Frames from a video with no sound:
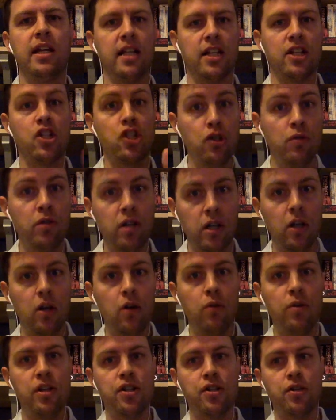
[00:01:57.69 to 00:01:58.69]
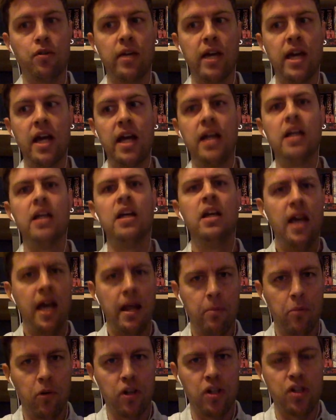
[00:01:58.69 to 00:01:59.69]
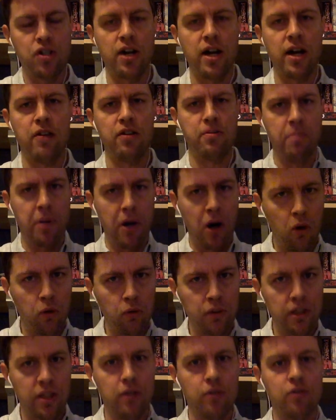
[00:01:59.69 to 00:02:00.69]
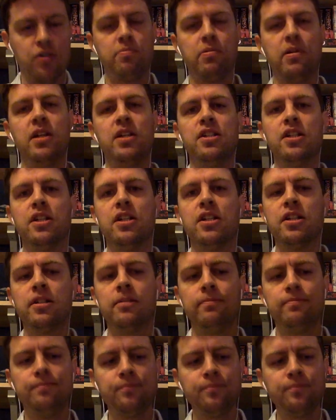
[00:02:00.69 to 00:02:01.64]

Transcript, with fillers: like student loan is okay and mortgage your house, but only those places.